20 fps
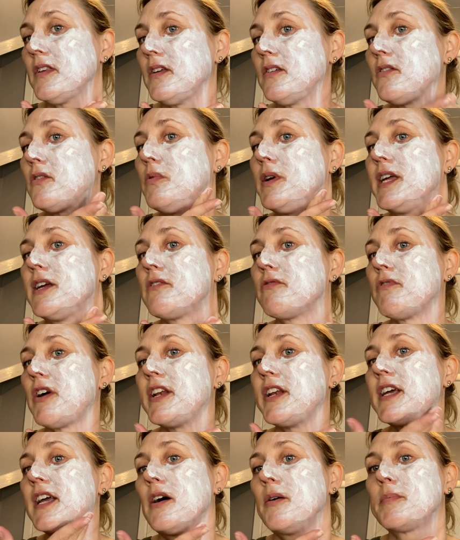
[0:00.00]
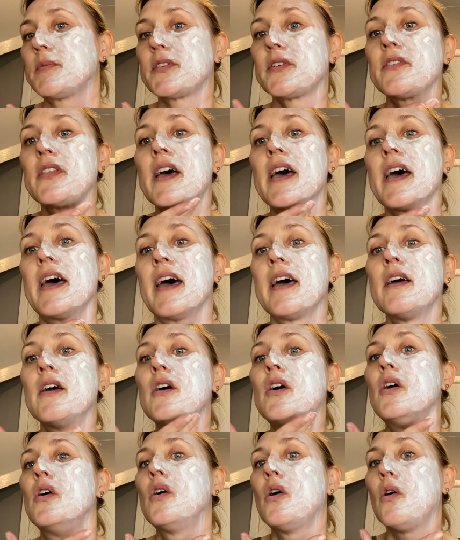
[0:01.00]
the week running up to their
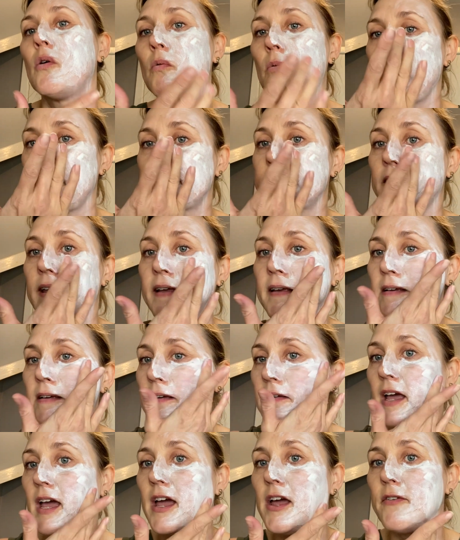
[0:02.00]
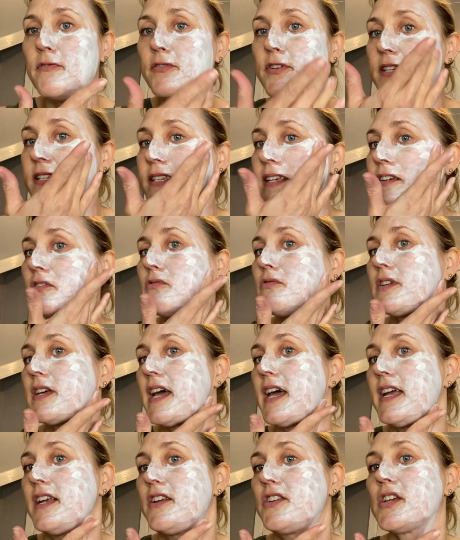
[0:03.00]
wedding every single
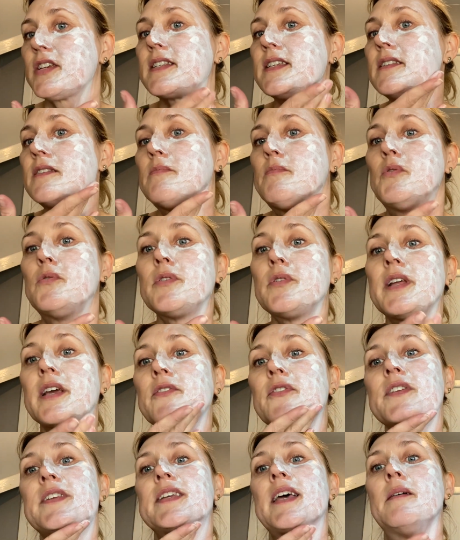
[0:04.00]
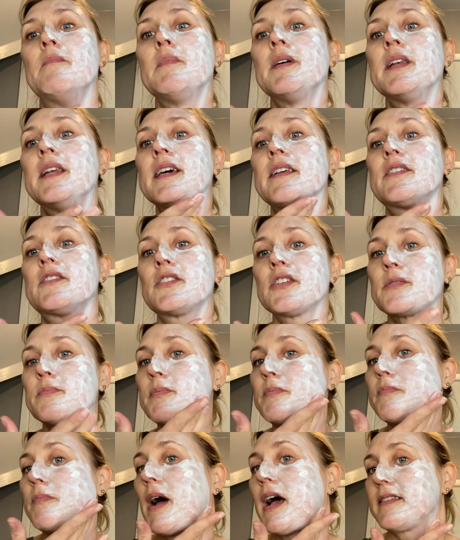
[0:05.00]
day, just in the morning for 10 minutes,
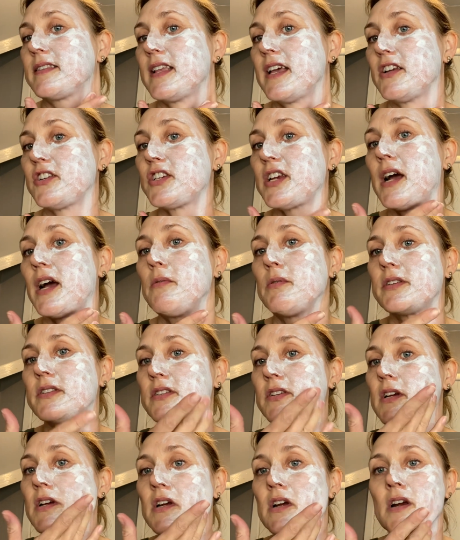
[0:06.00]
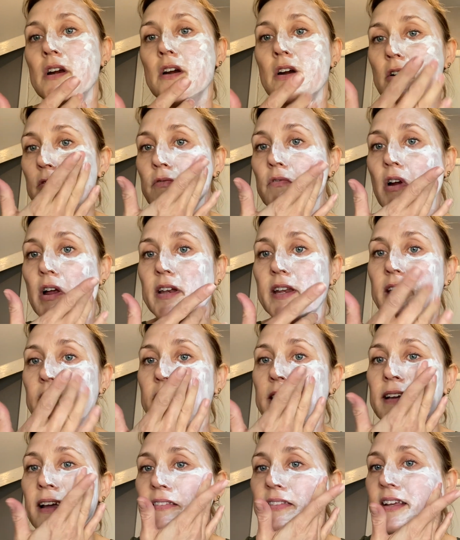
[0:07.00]
just as their shower's
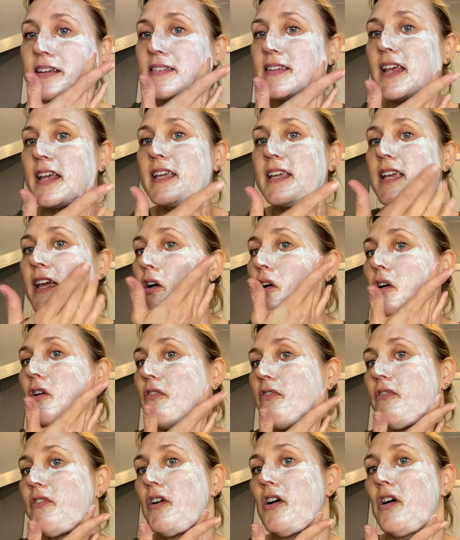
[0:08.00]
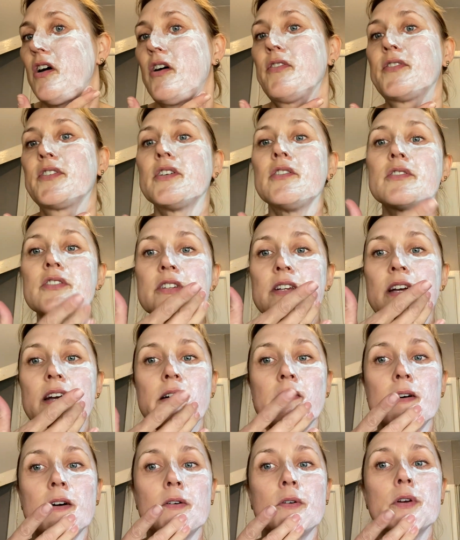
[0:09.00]
running and then take it off after your
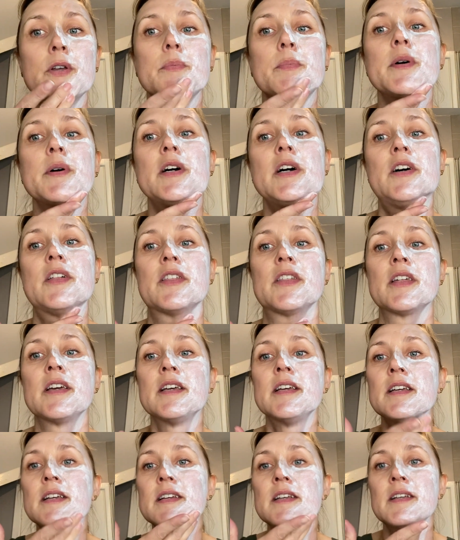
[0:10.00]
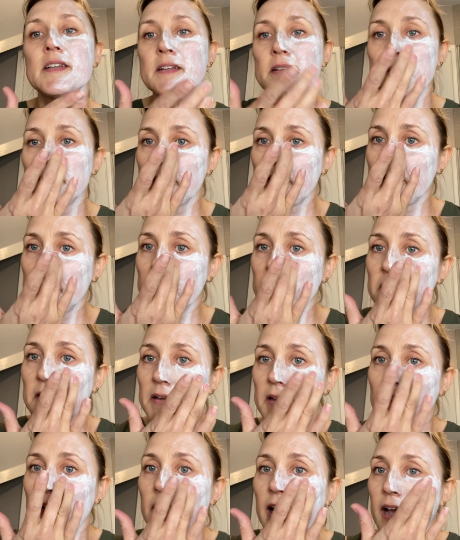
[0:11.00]
shower or your bath.
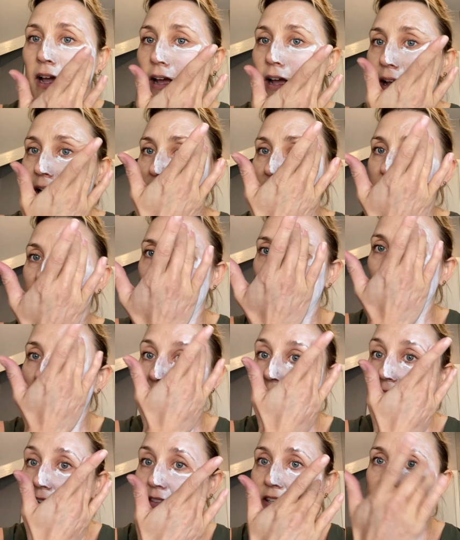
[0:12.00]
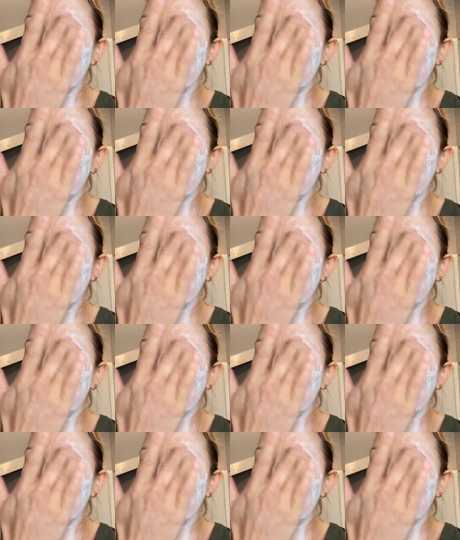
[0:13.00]
And uh, the